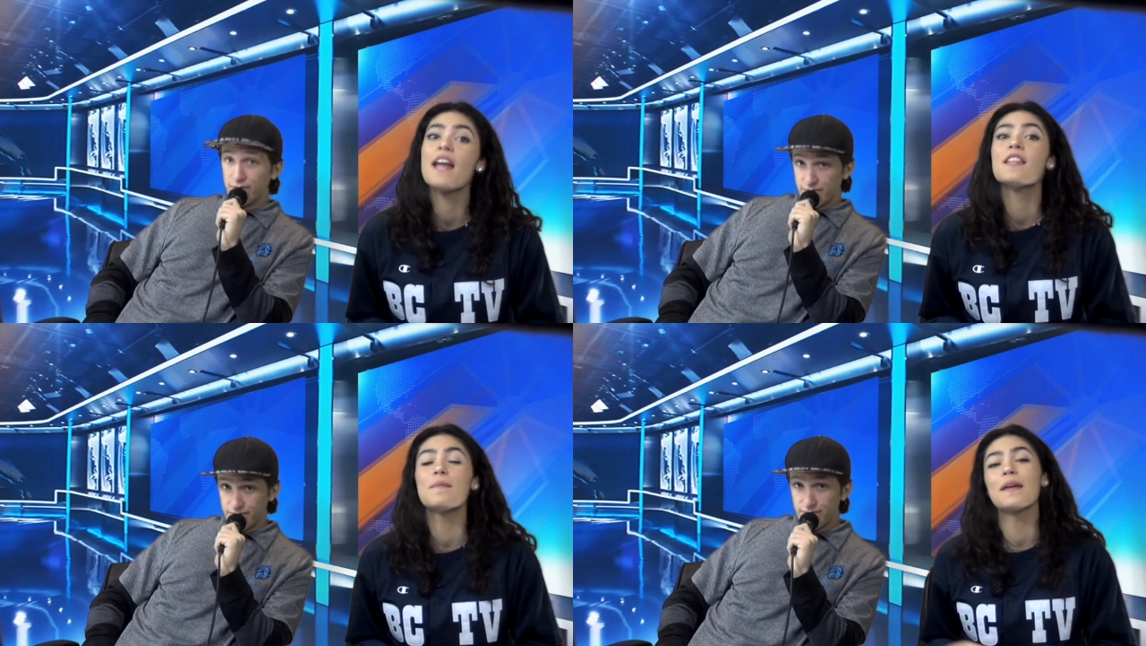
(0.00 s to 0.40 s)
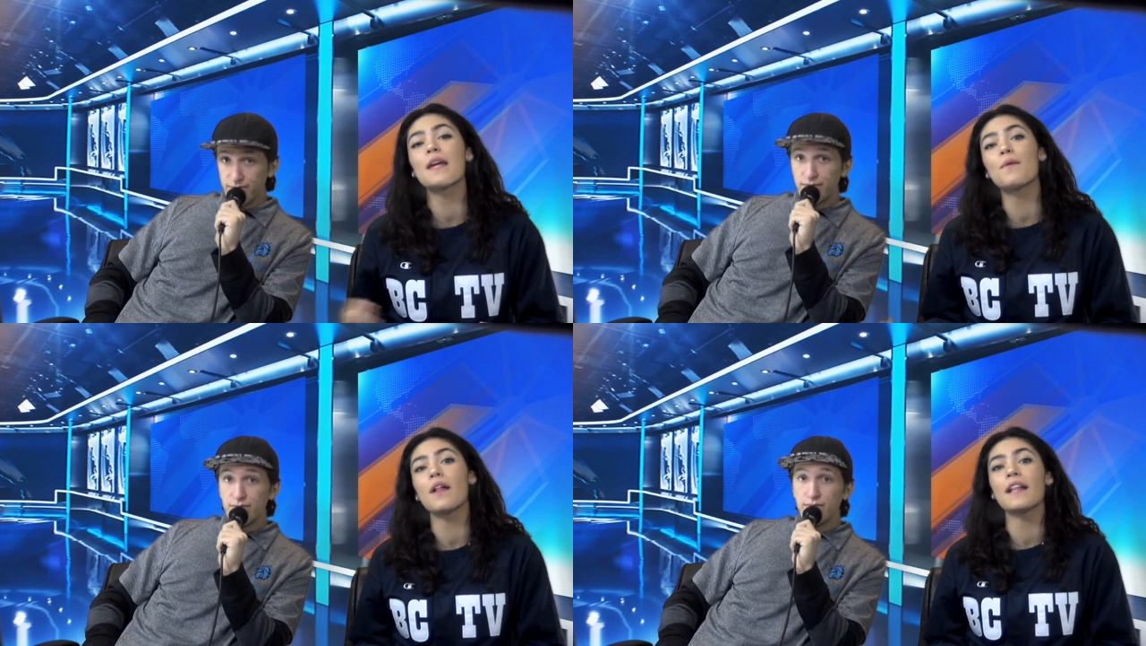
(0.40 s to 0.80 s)
Speaker 1: The
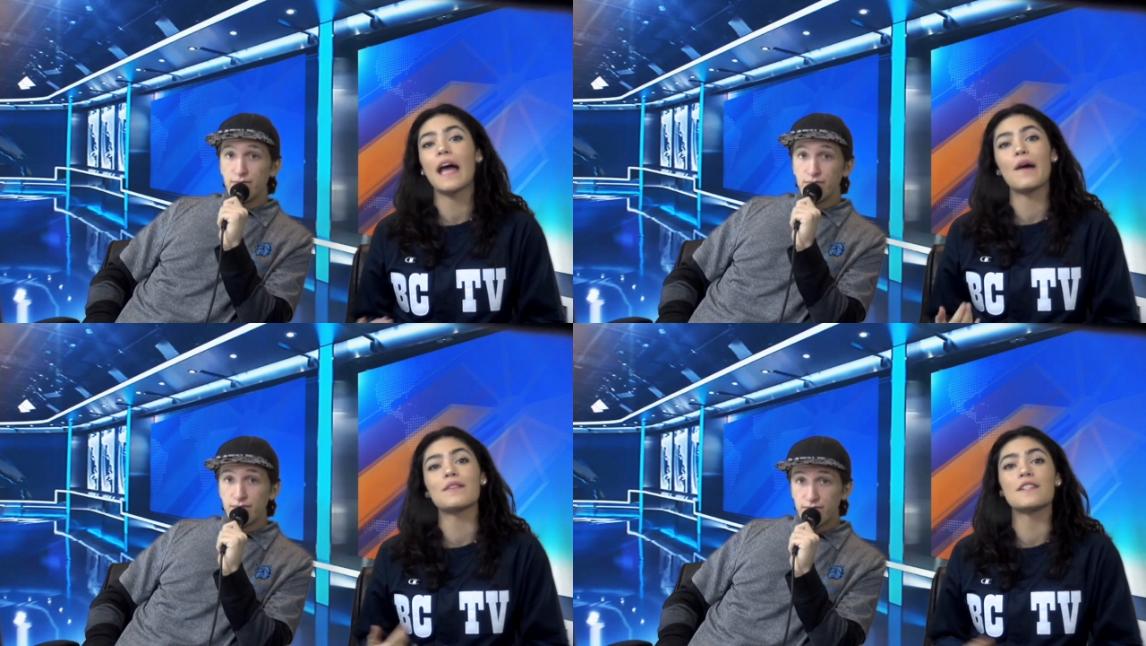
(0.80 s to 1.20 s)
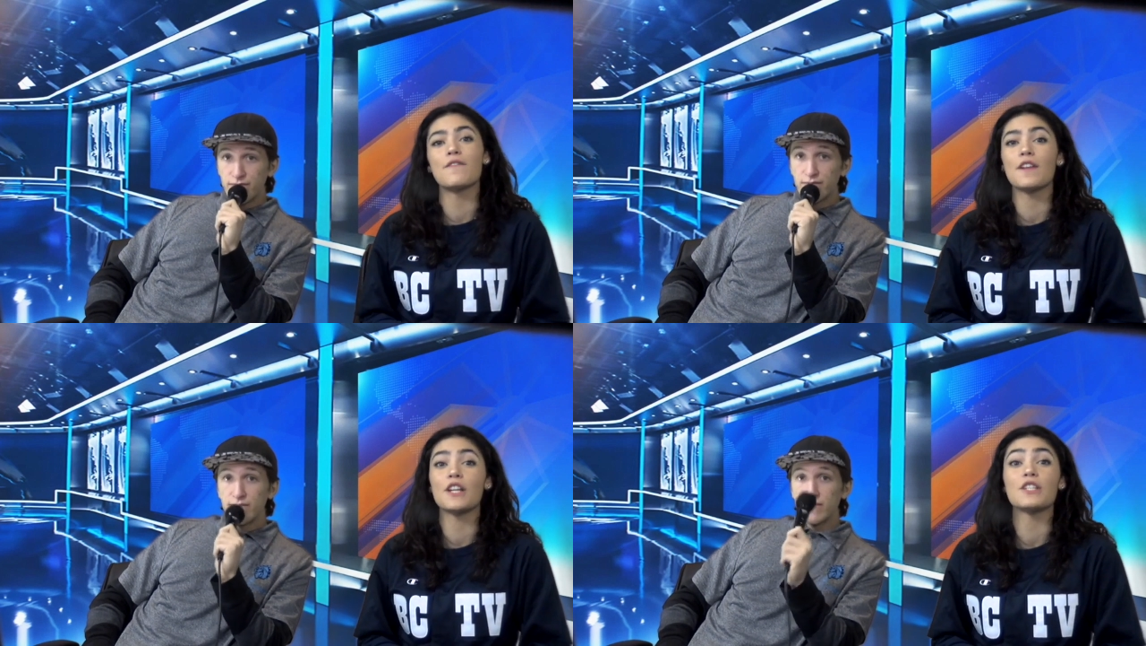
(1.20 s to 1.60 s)
meeting will allow us to
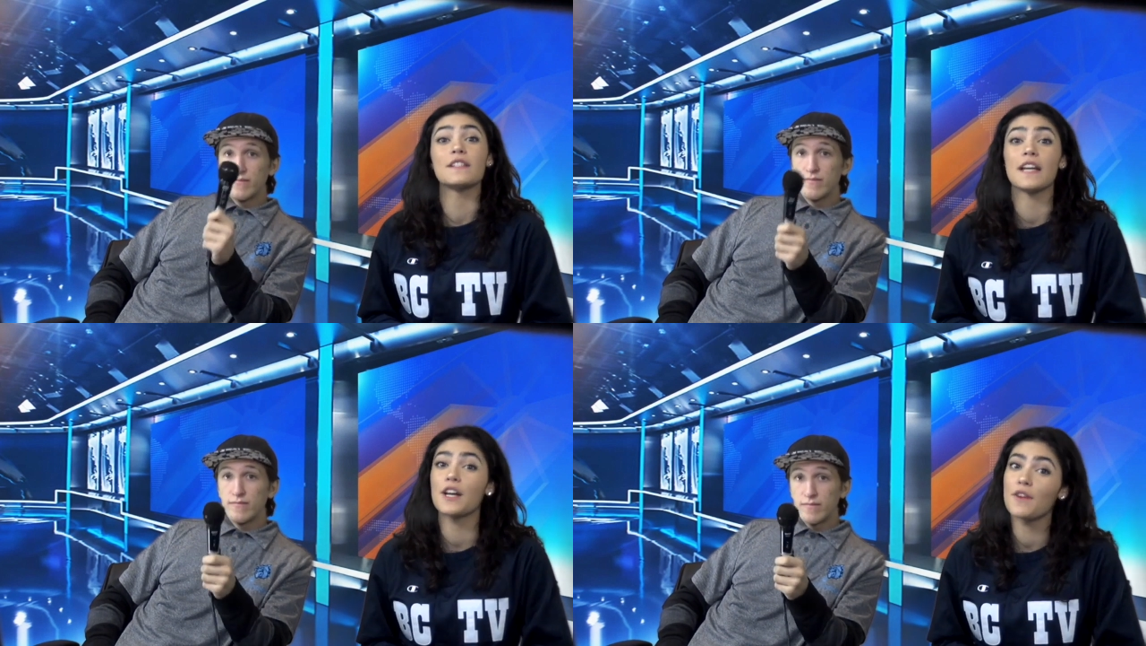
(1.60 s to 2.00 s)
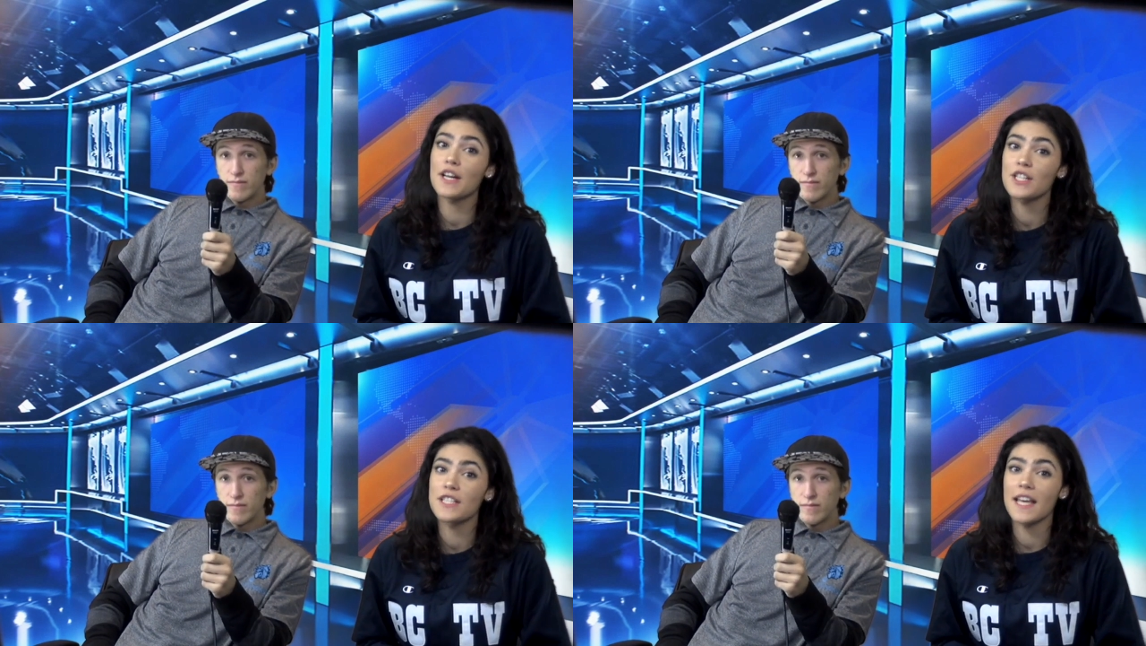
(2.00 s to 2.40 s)
finish the decorations